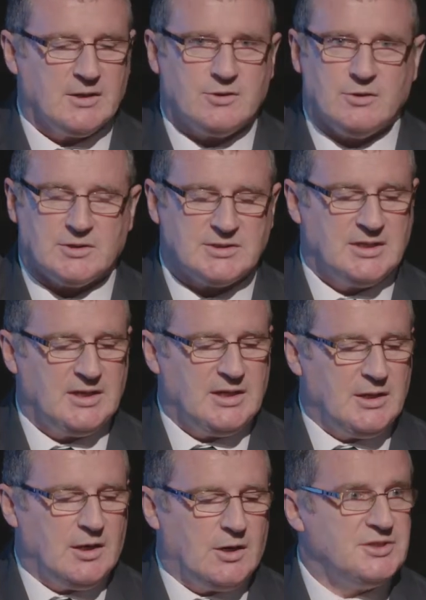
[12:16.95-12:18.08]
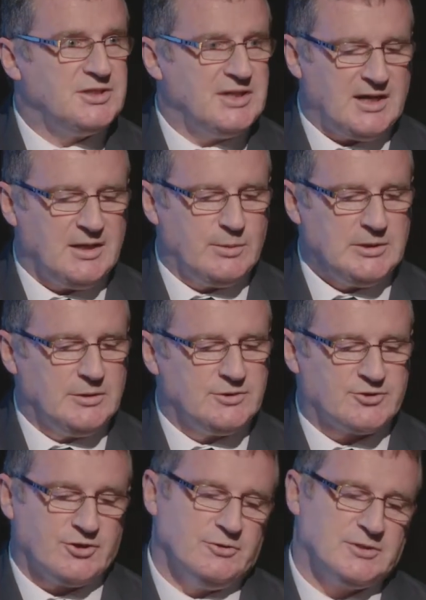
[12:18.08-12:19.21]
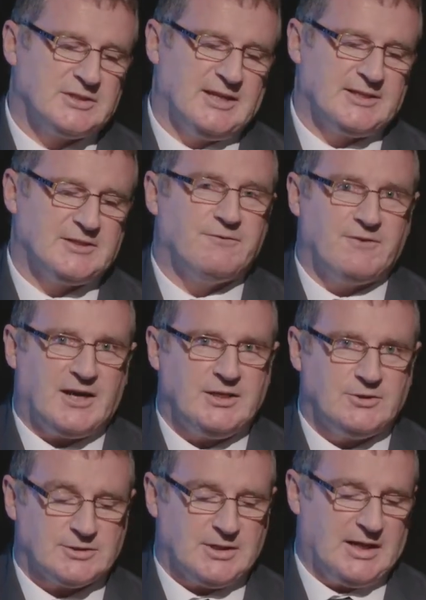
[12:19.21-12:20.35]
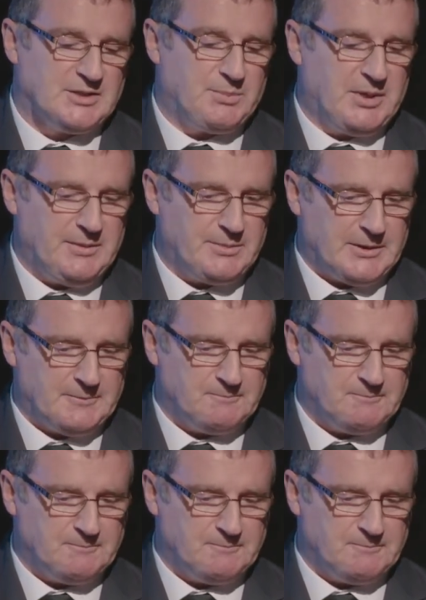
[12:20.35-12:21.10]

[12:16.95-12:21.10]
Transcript: those undeniable truths that define us as a people.